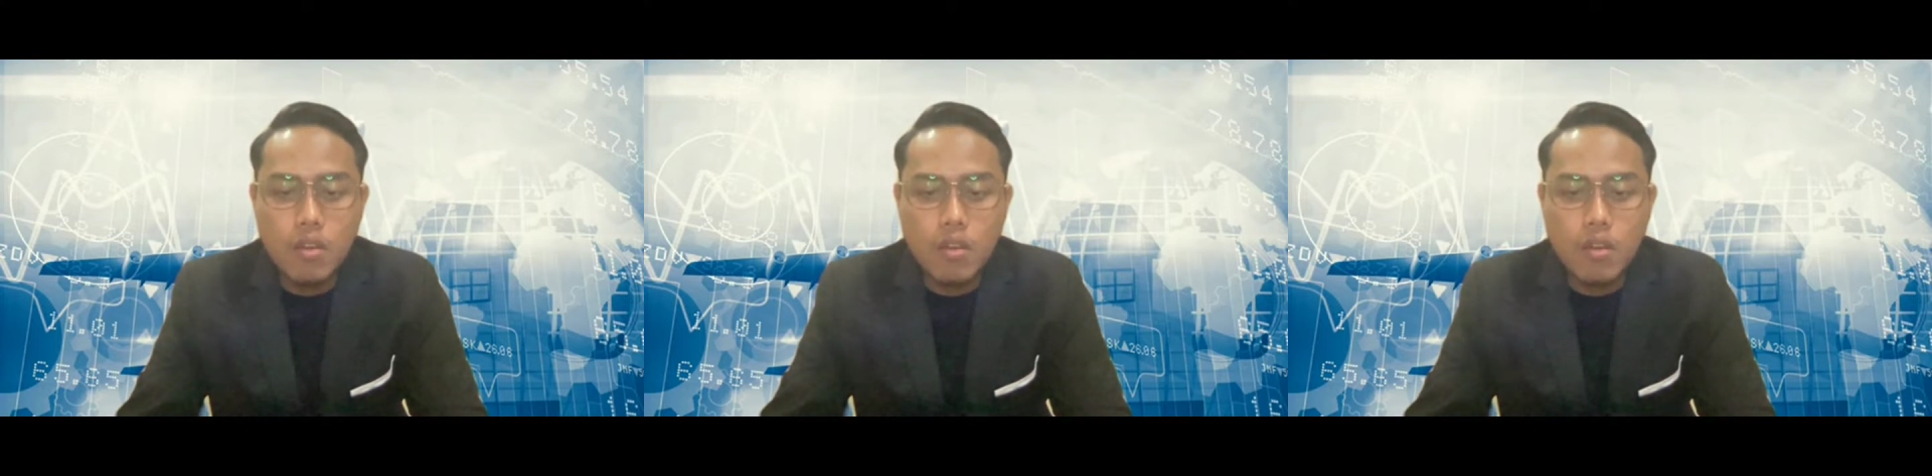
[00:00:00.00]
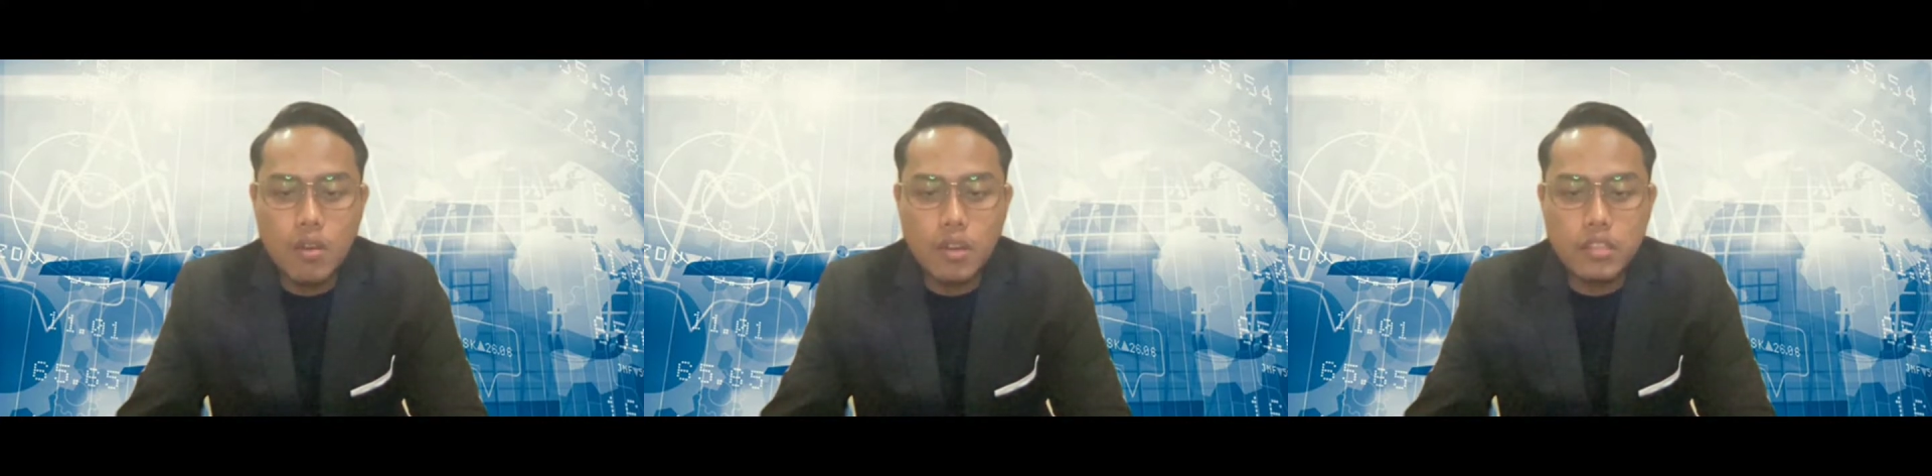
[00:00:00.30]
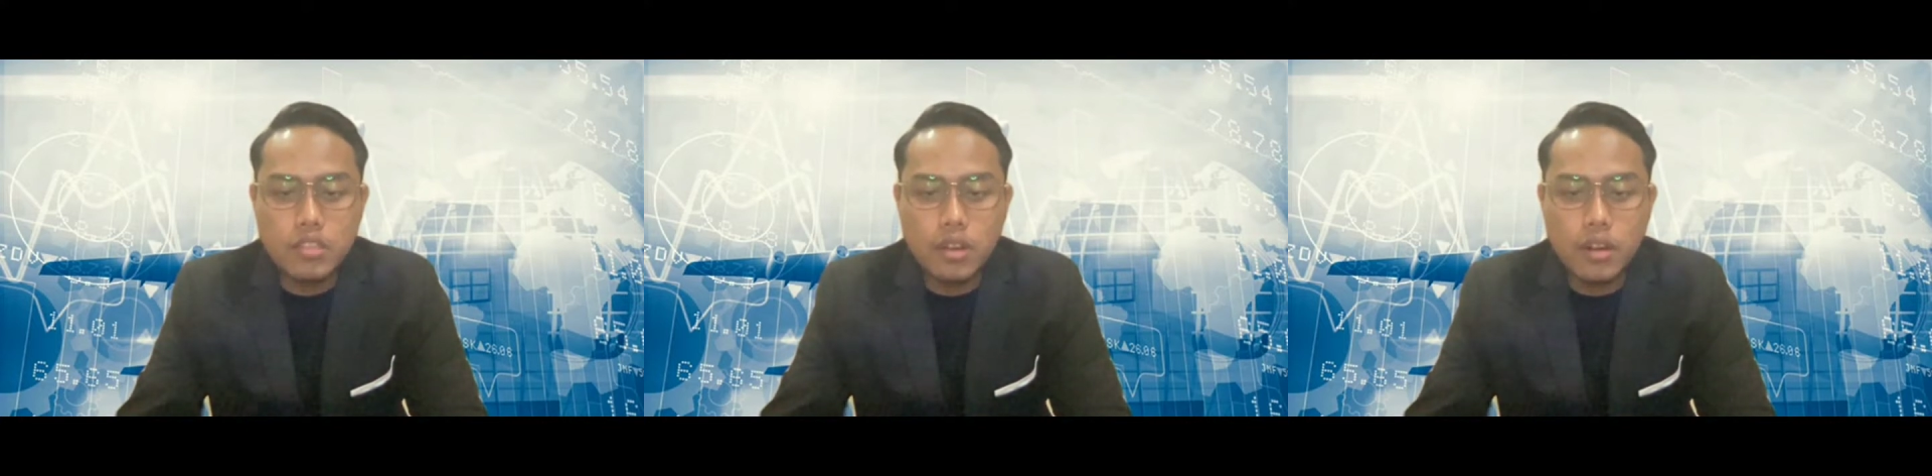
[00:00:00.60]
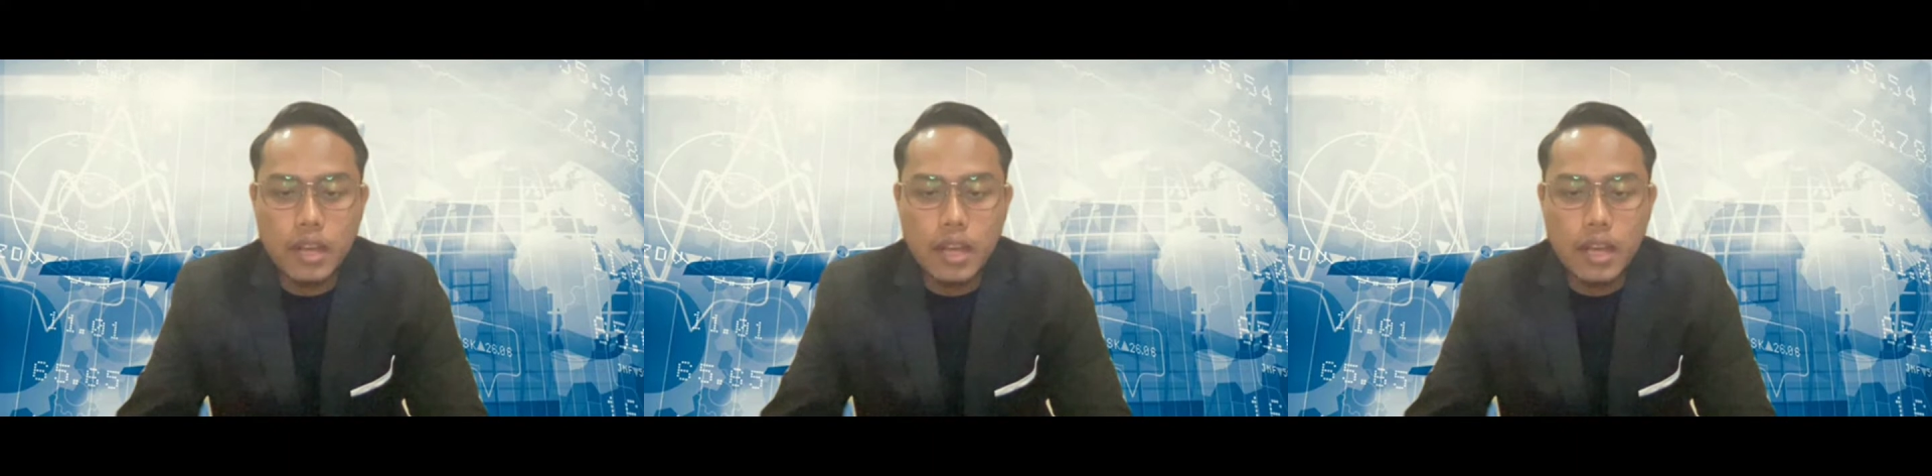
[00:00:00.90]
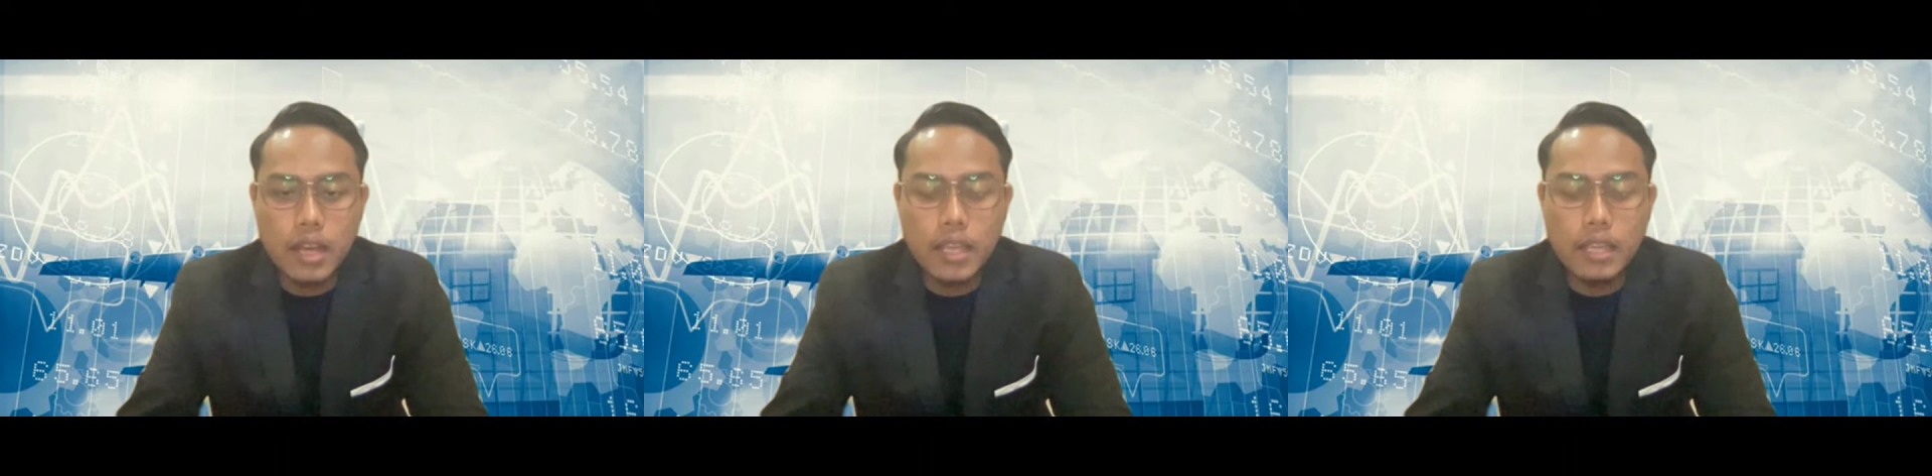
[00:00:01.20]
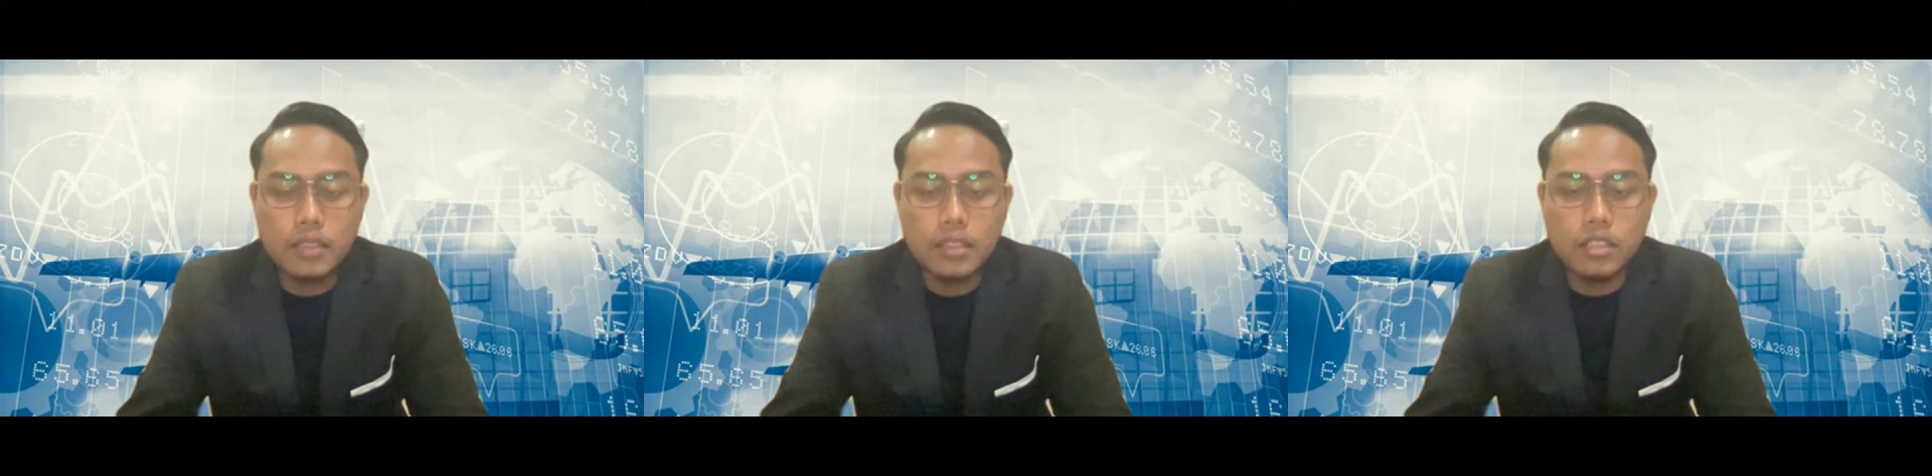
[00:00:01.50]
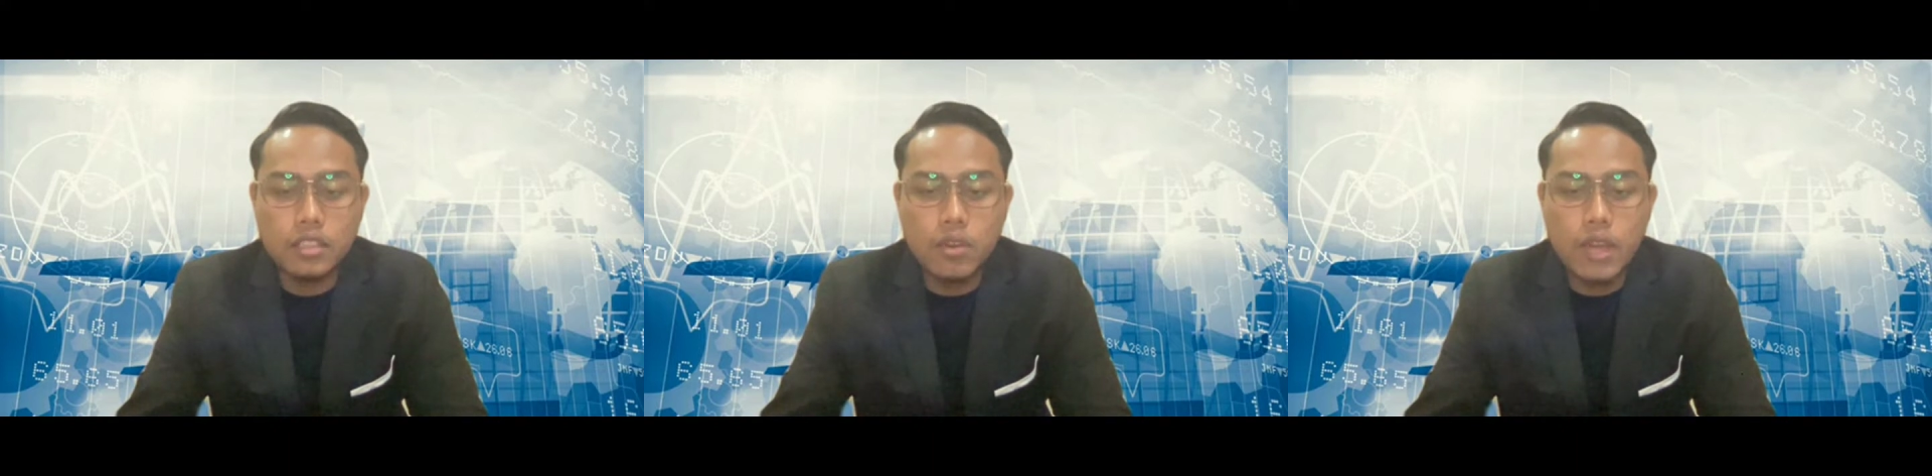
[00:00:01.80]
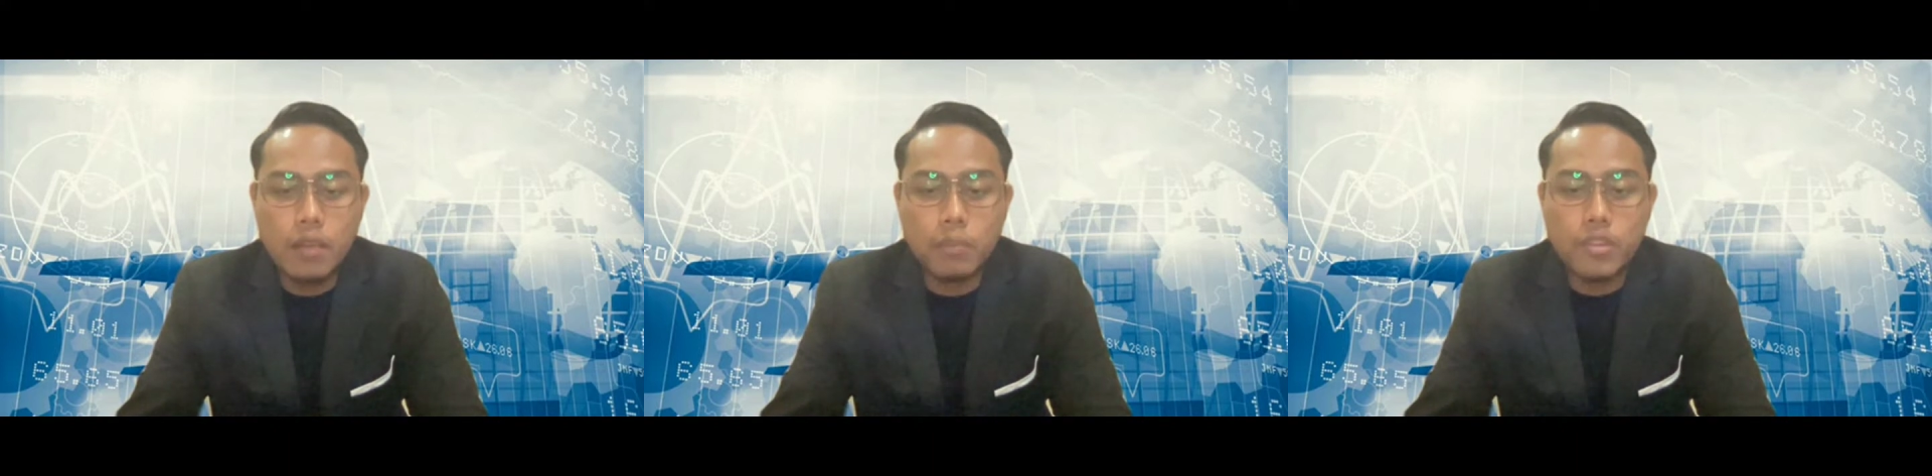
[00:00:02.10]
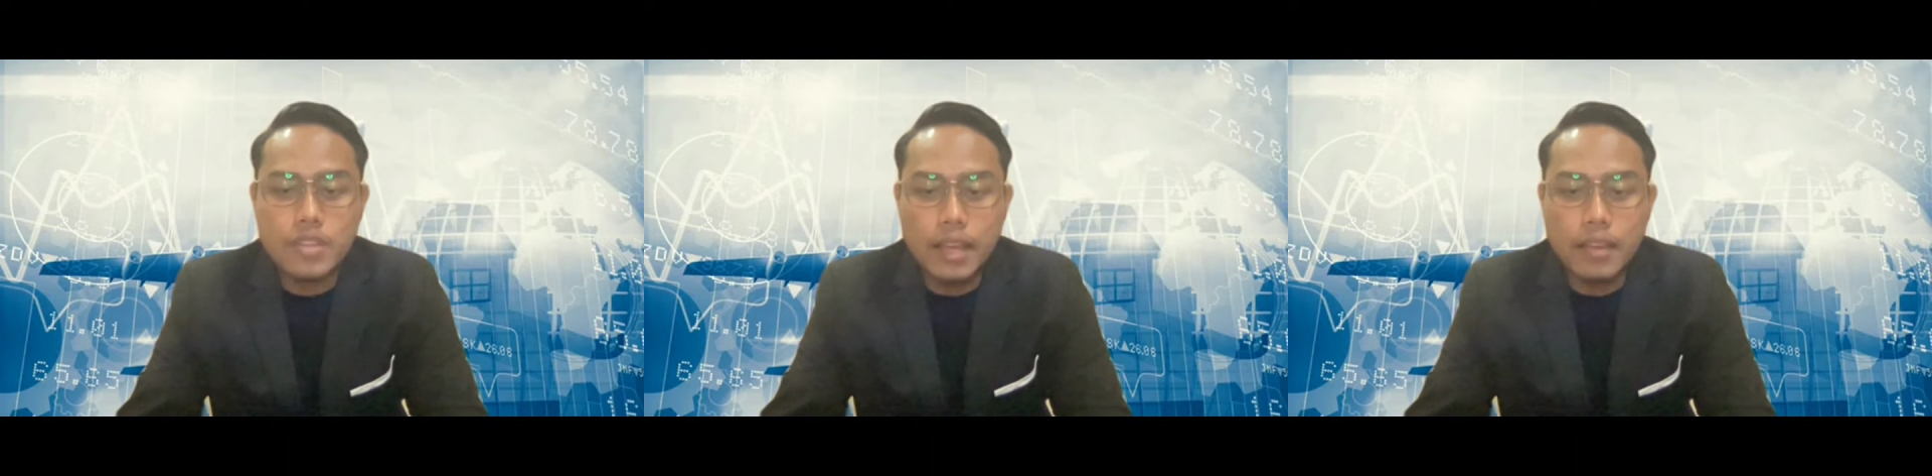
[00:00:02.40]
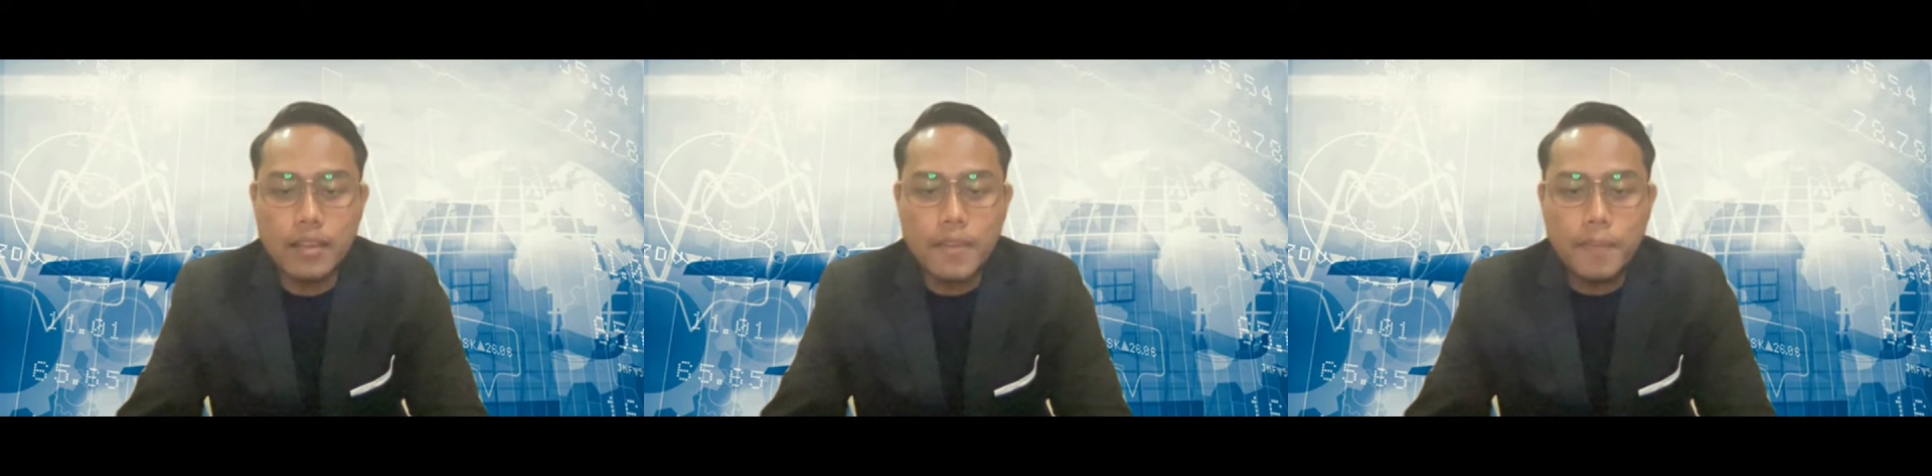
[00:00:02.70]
or in short, ATTOL project.